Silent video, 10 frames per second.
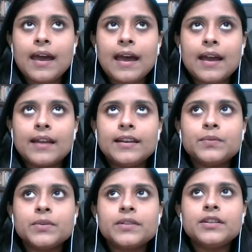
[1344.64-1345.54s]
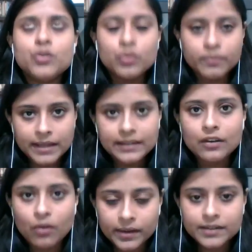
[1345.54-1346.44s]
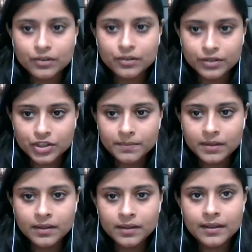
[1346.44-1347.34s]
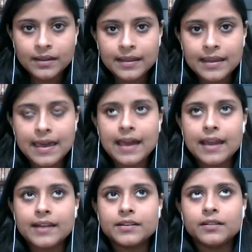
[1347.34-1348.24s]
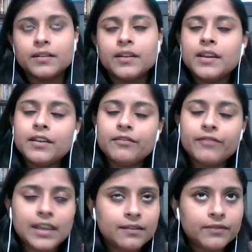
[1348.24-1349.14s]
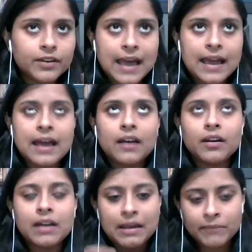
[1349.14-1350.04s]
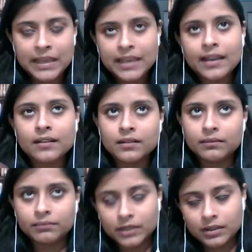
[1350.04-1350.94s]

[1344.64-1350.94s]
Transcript: And it was a 2-month long internship. And me and a